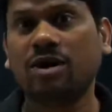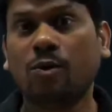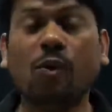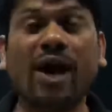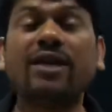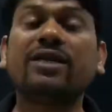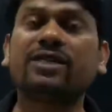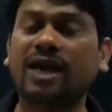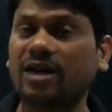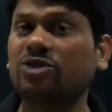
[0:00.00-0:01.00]
why
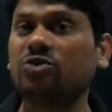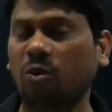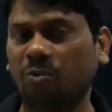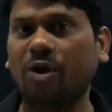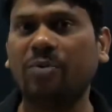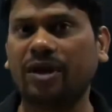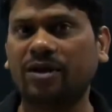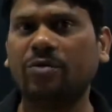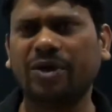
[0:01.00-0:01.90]
SCR is so popular?